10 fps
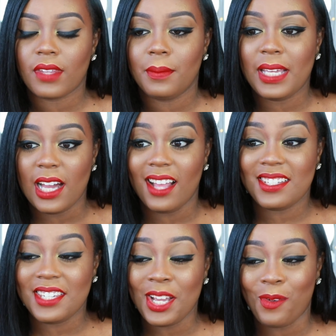
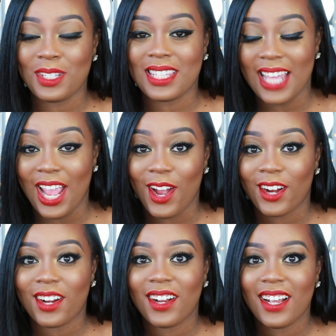because Nick was
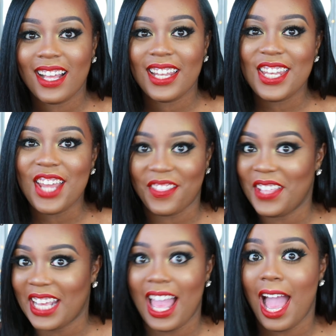there,
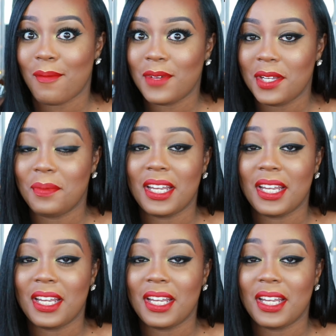nothing happened.